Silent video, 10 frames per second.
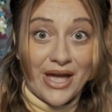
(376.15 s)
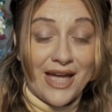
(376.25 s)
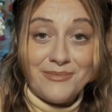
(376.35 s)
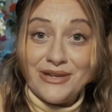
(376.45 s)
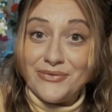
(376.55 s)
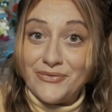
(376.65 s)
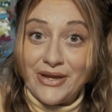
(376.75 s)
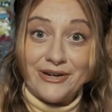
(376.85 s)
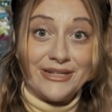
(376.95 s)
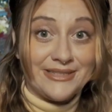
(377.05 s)
I mean,
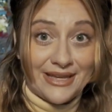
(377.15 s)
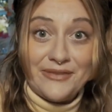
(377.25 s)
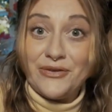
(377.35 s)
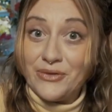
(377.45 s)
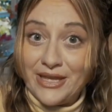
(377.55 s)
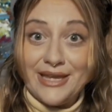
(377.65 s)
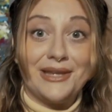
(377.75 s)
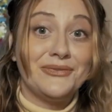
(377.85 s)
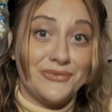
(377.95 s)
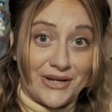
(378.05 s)
fairy tale. If you're
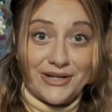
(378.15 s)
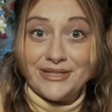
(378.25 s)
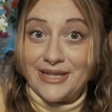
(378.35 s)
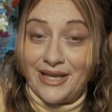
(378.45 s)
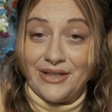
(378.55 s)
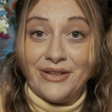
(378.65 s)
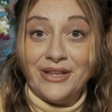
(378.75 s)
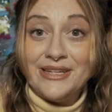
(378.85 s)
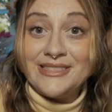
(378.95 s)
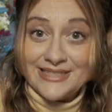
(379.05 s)
thinking fairy tale
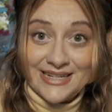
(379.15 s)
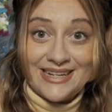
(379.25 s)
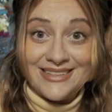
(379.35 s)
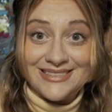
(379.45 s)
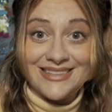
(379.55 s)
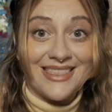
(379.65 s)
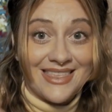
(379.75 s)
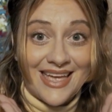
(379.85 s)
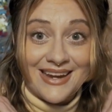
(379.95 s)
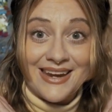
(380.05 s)
cities,
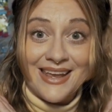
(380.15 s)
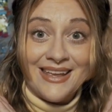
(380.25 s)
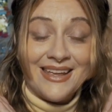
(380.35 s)
then